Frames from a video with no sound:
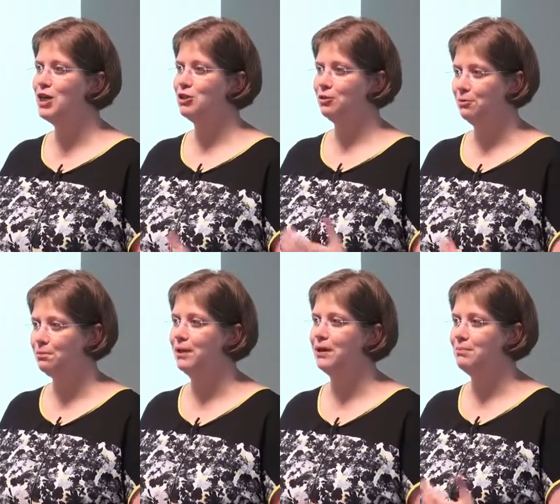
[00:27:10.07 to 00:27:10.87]
should
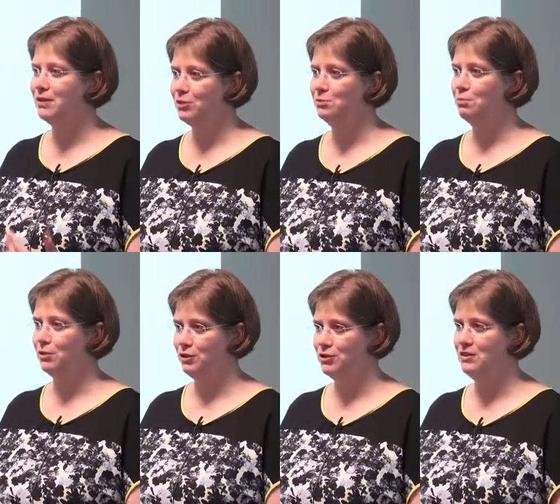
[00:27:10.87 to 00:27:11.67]
be a bit more
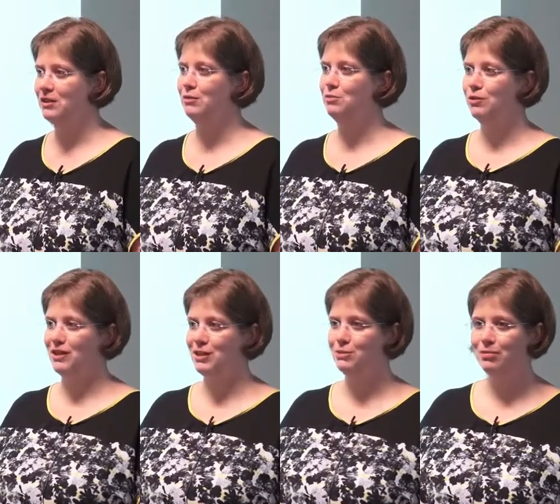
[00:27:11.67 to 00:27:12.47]
personal, more
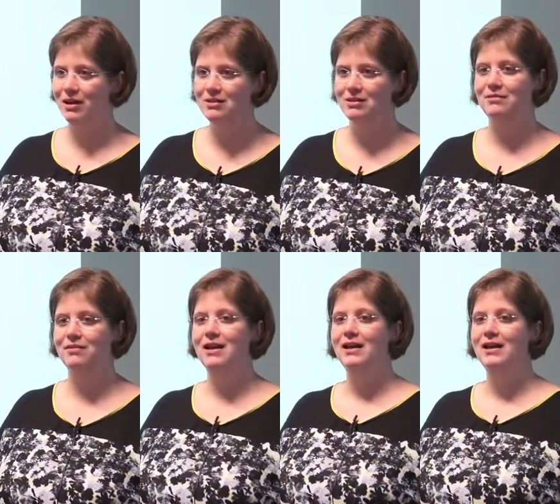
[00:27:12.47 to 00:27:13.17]
expressive,